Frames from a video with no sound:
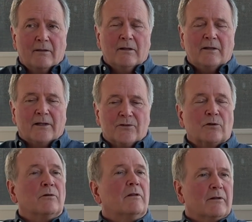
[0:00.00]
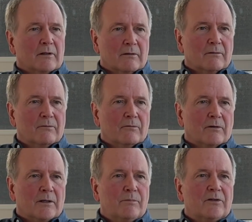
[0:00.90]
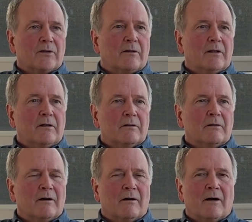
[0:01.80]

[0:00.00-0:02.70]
that's a good thing, right? Because I think that our